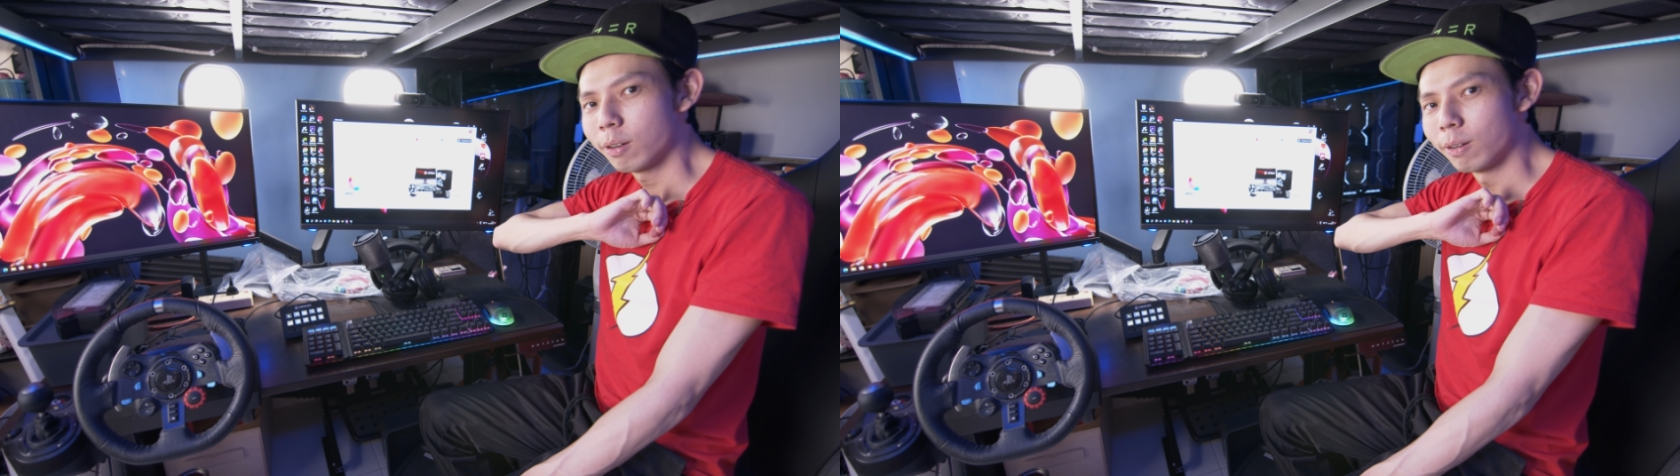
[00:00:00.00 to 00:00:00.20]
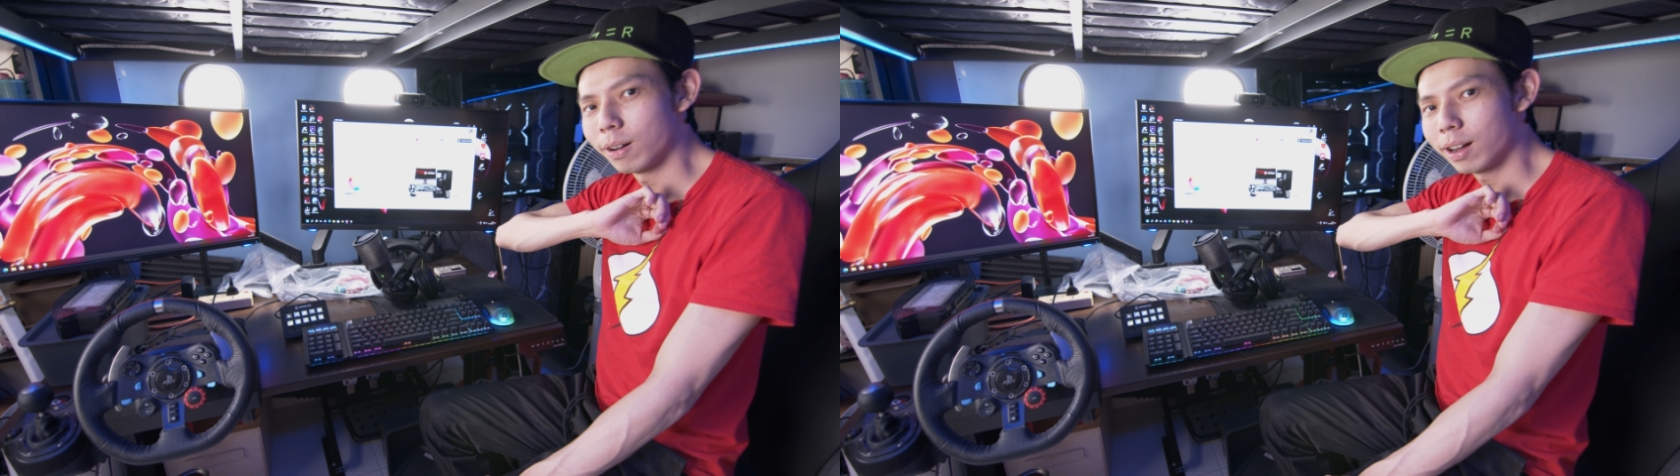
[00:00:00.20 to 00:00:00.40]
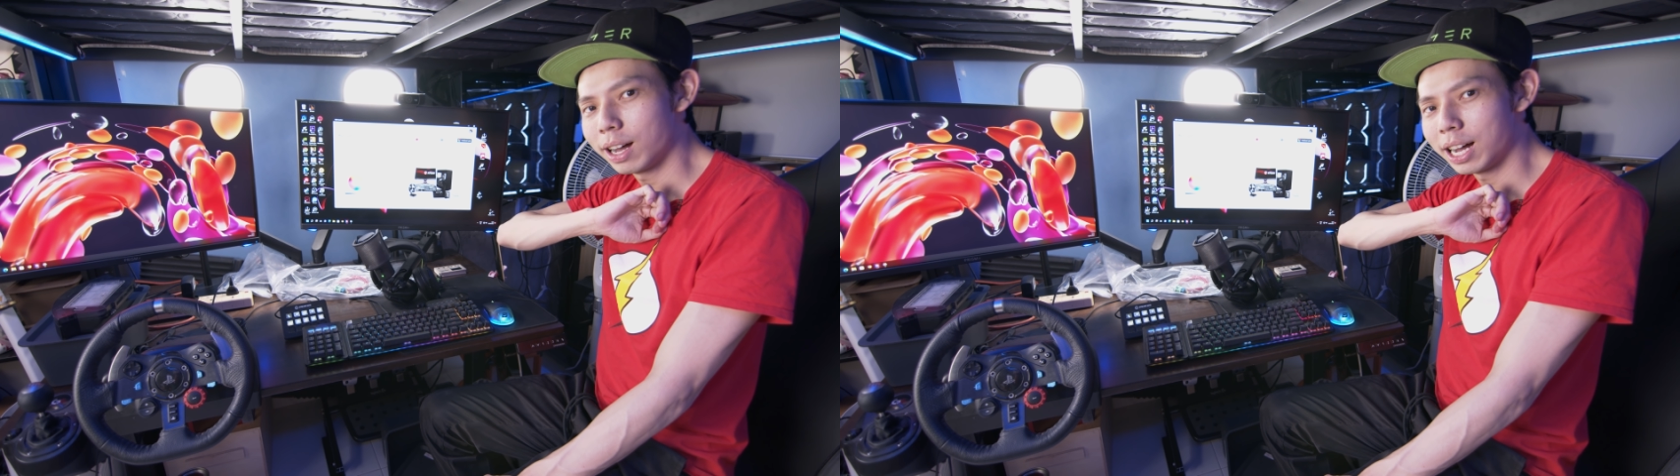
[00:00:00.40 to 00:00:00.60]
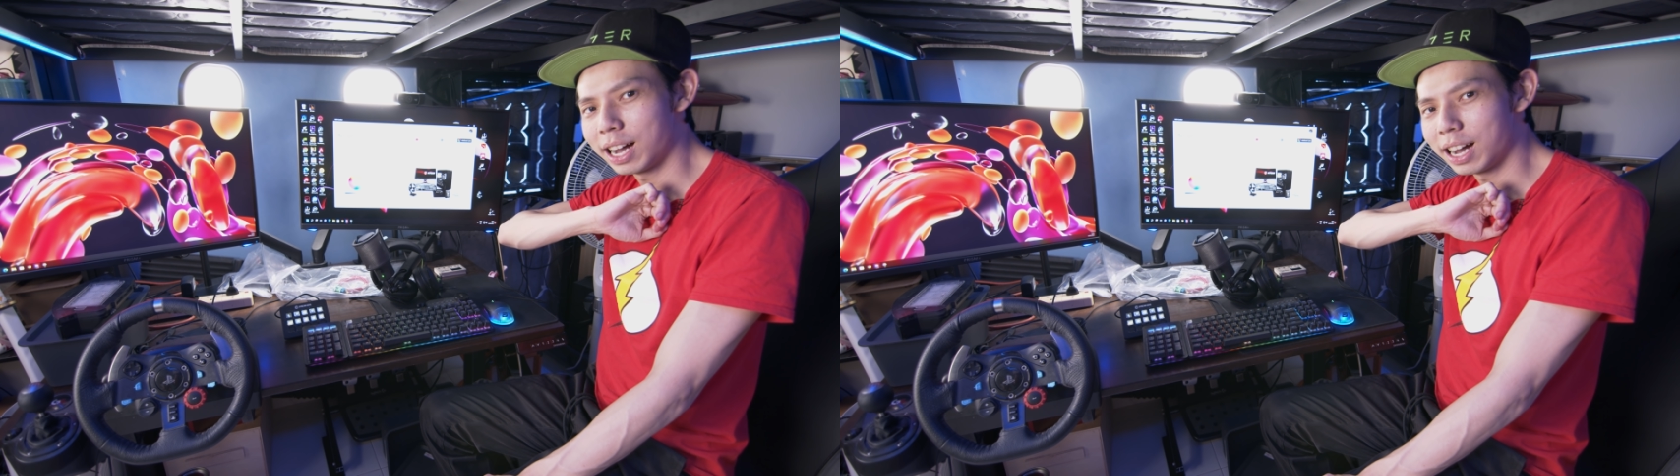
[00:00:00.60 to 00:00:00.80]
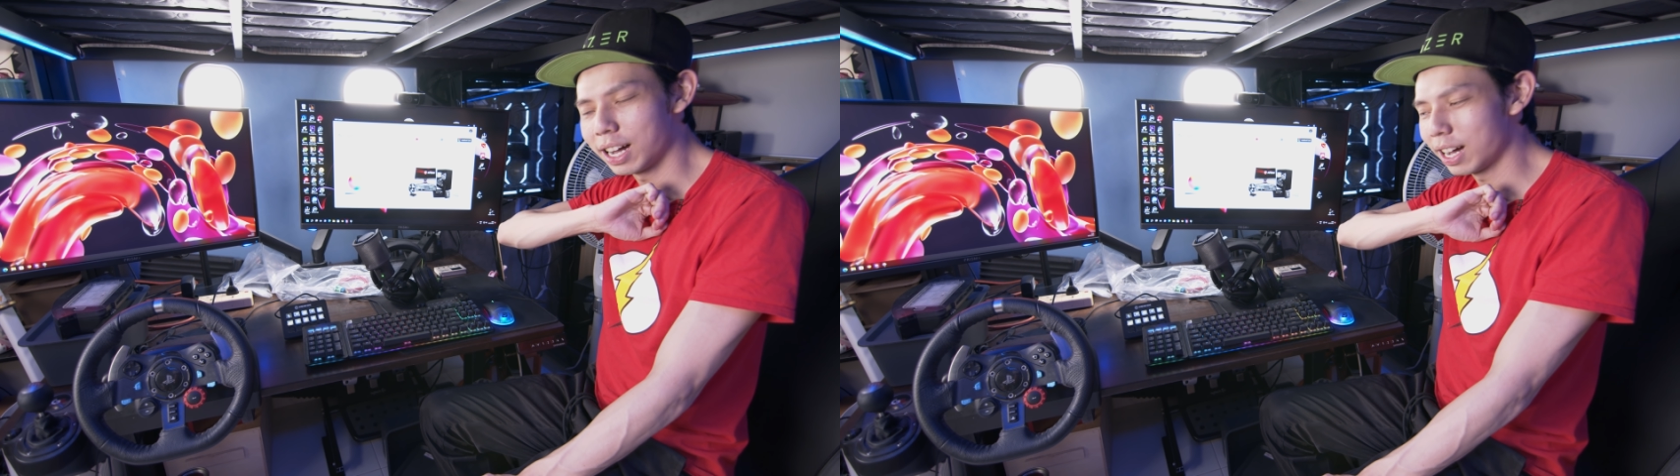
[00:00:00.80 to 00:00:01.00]

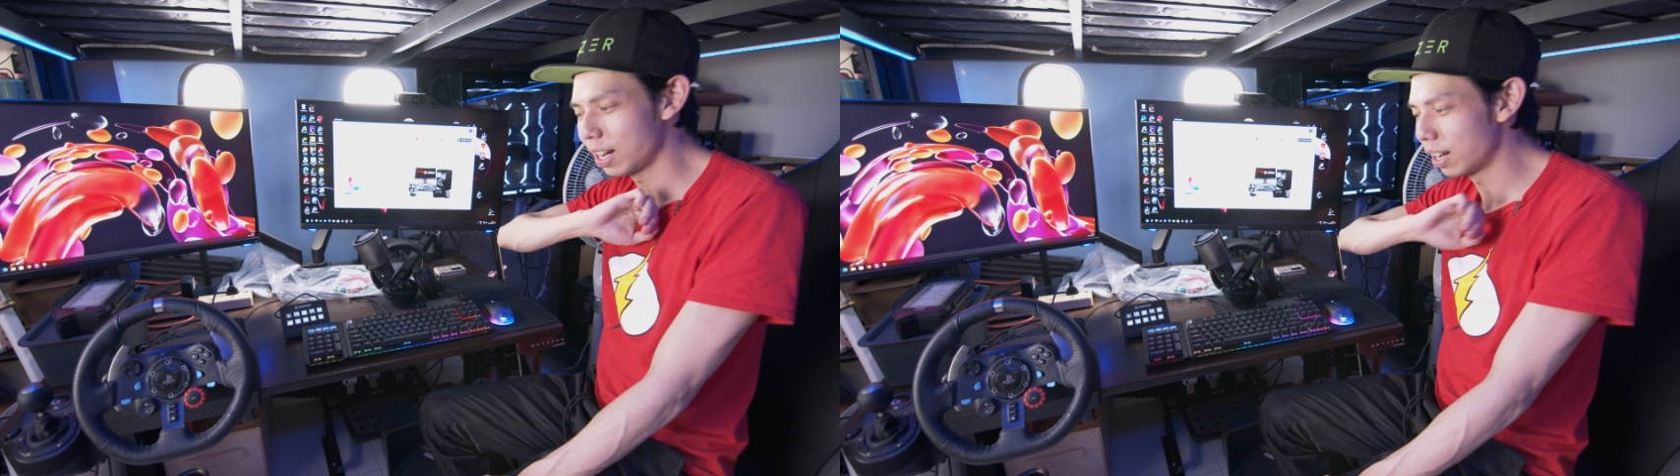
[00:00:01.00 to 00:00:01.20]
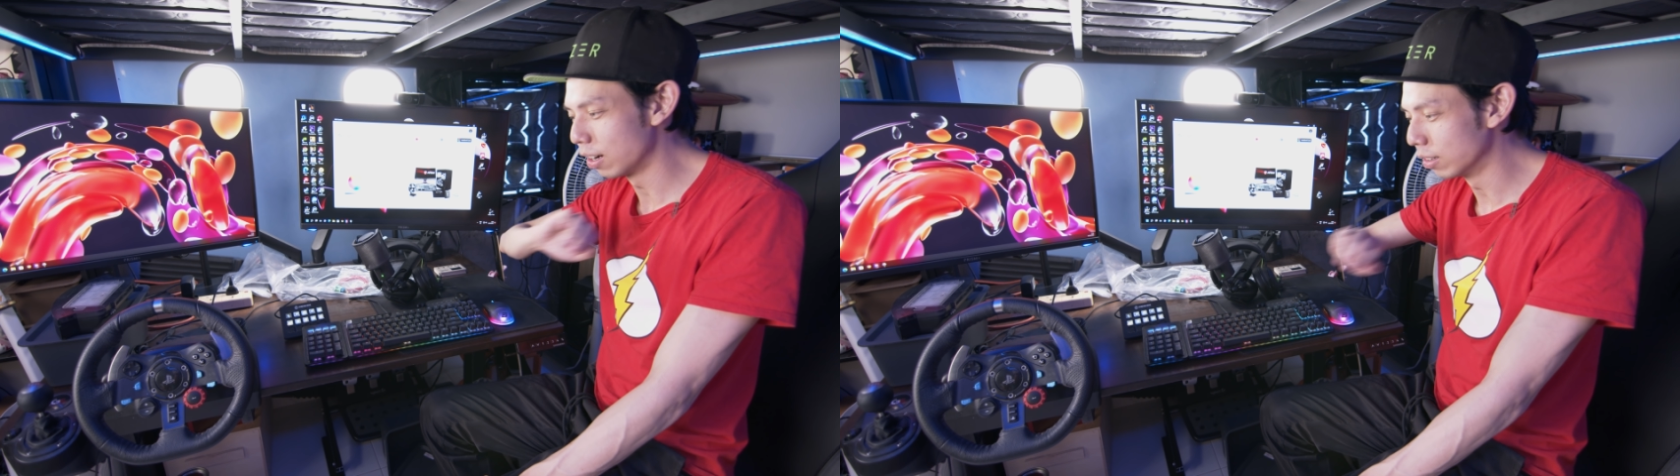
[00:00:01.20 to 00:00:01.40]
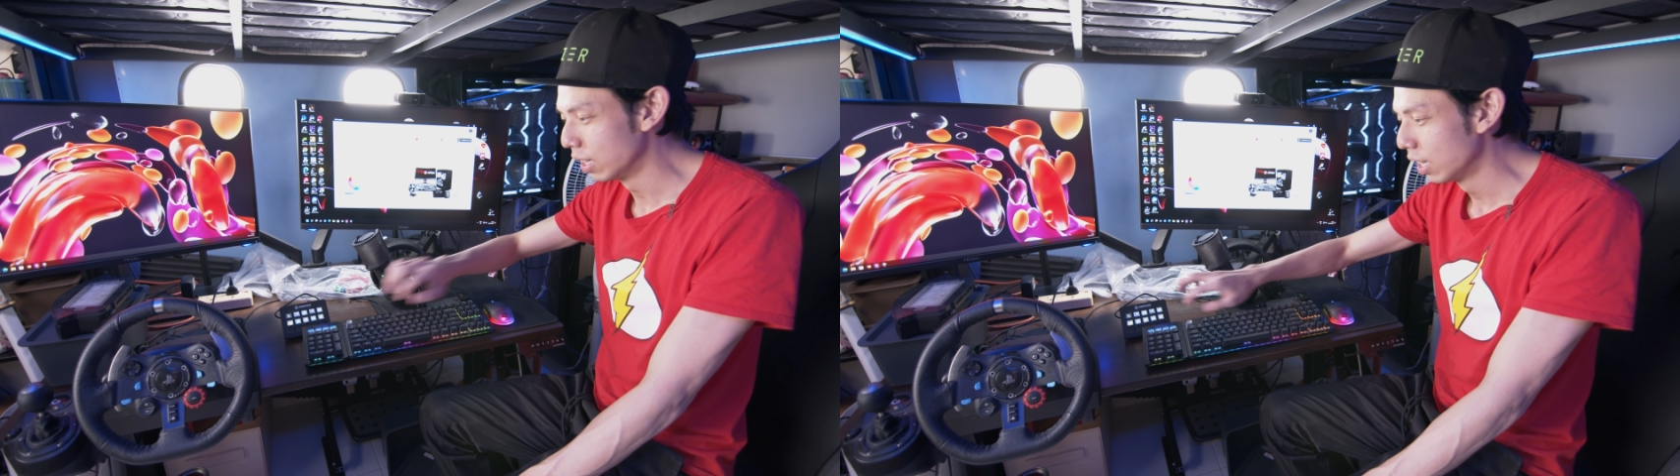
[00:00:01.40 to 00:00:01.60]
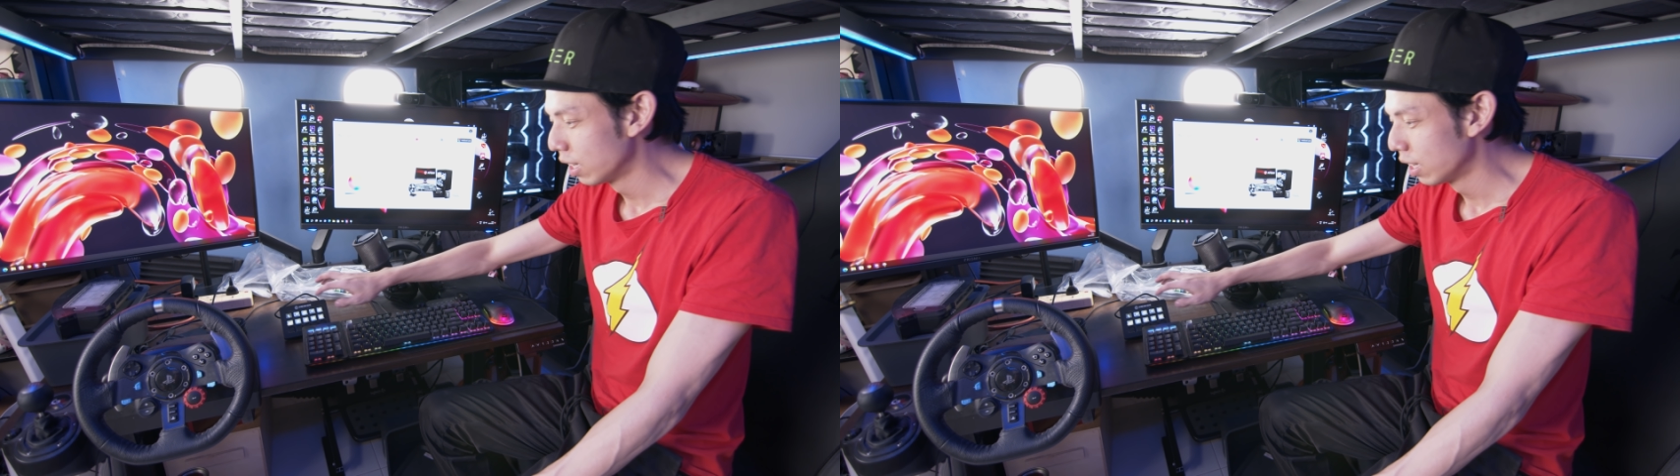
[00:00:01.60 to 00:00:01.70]
Wow!